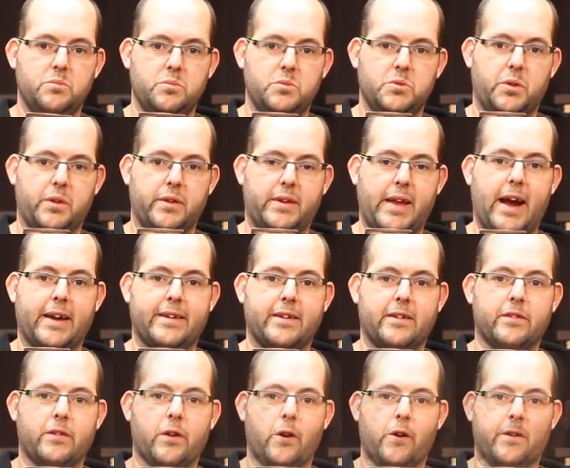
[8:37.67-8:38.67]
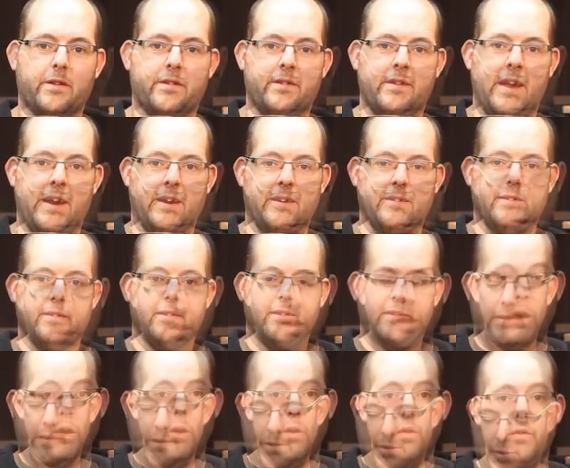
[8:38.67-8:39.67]
to the tactics cards
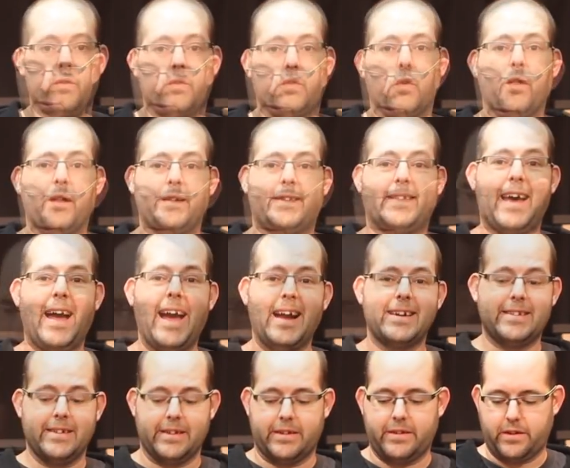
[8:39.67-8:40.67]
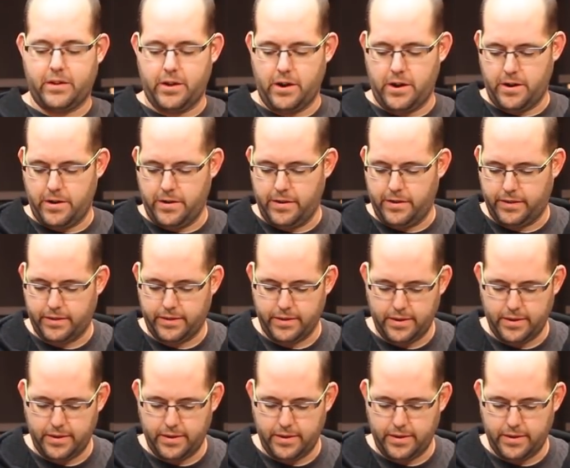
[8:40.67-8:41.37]
next. So the tactics cards,